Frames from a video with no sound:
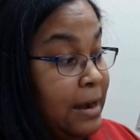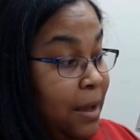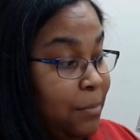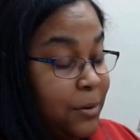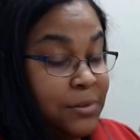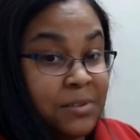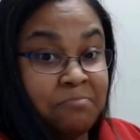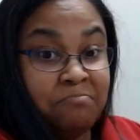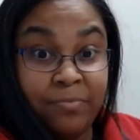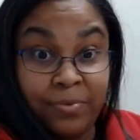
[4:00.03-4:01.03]
numbers
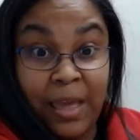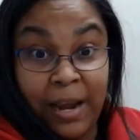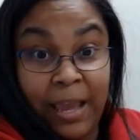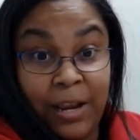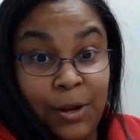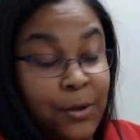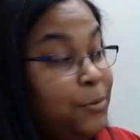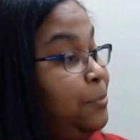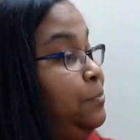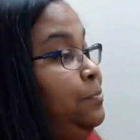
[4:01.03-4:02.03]
that he knew.